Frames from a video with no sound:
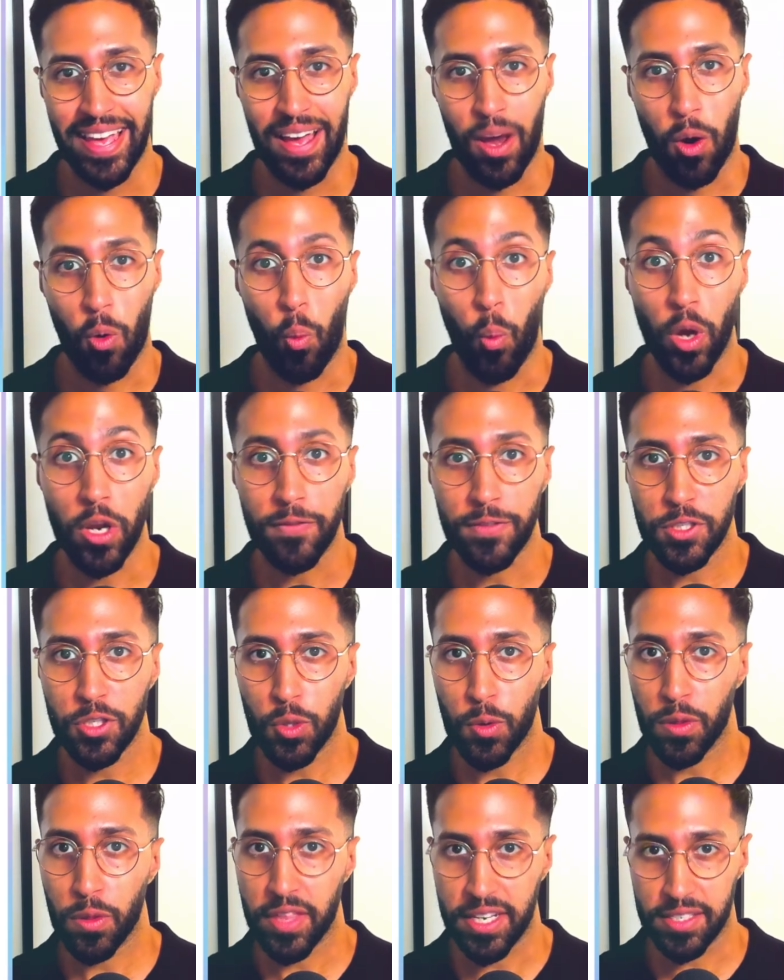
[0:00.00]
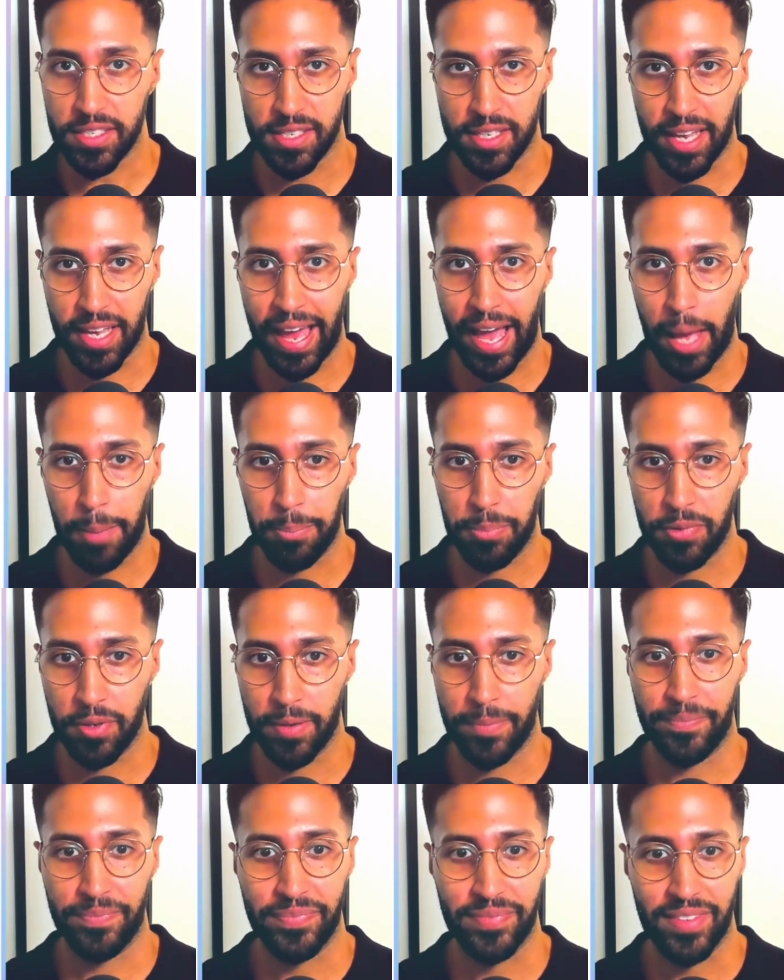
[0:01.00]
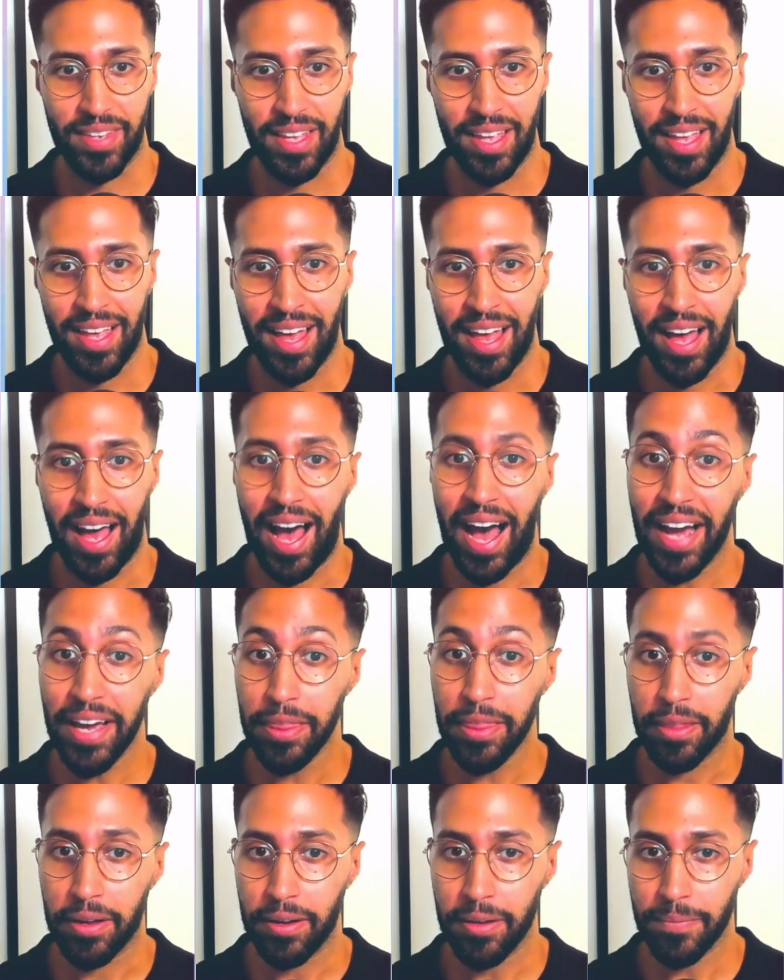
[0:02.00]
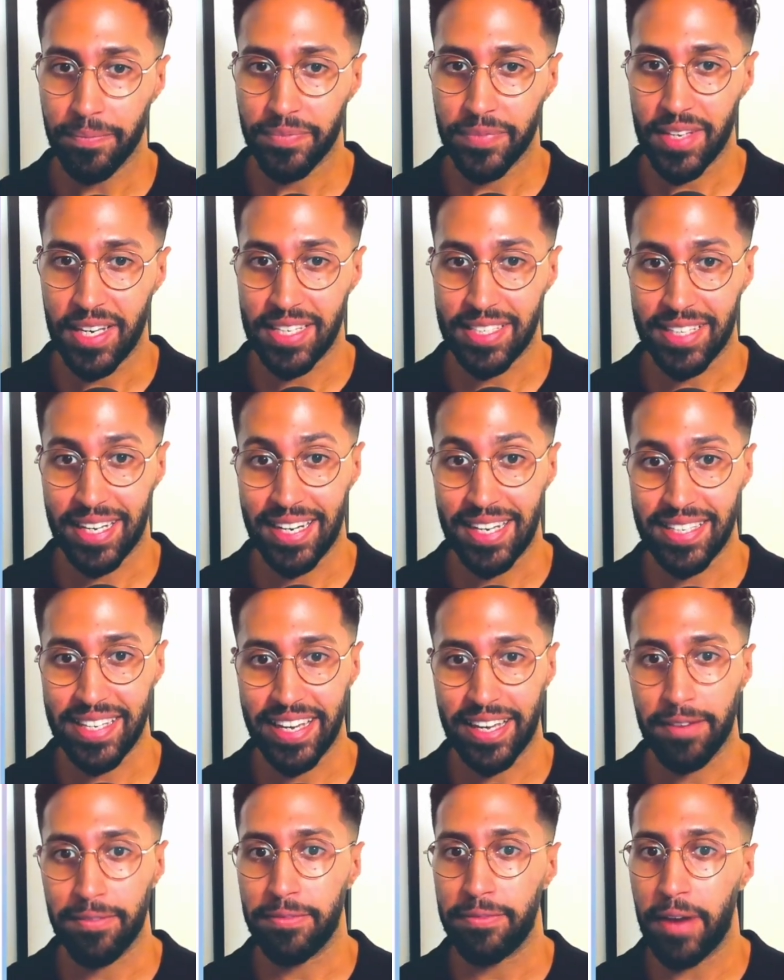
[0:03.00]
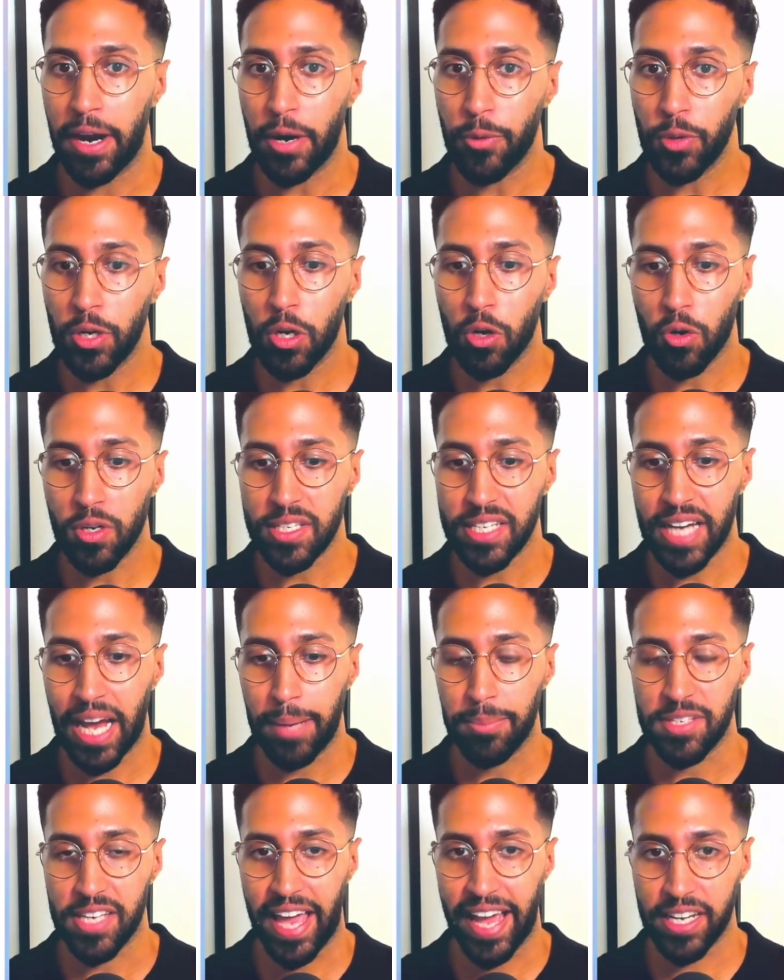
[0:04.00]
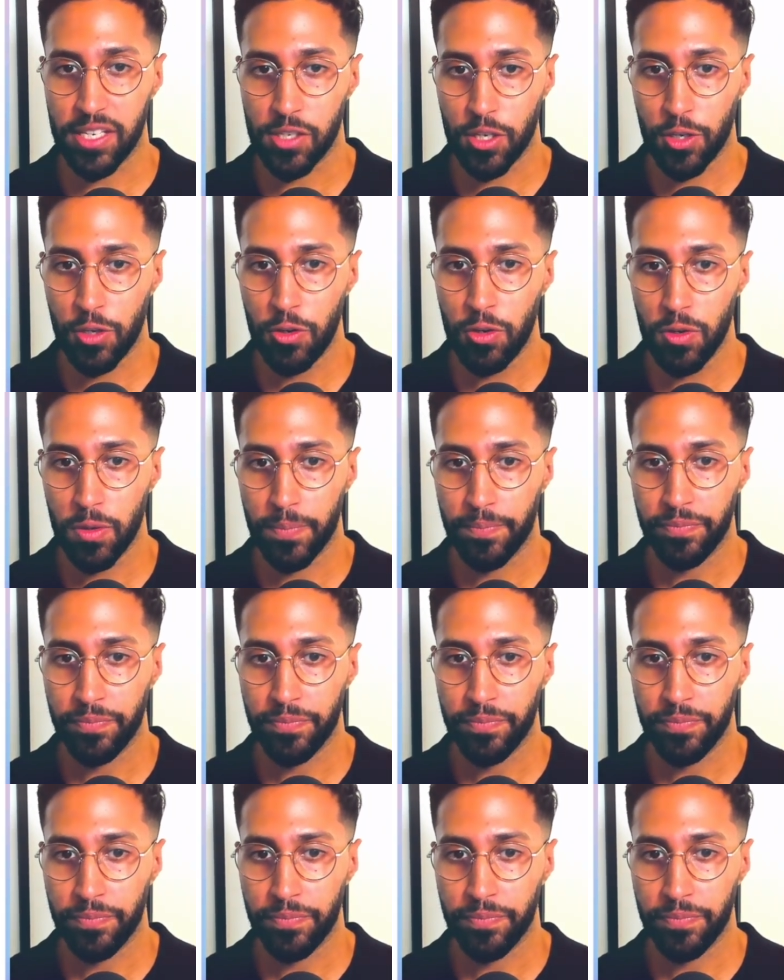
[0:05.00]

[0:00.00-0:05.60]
one of two things are going to happen. Either it's going to take a very long time to execute,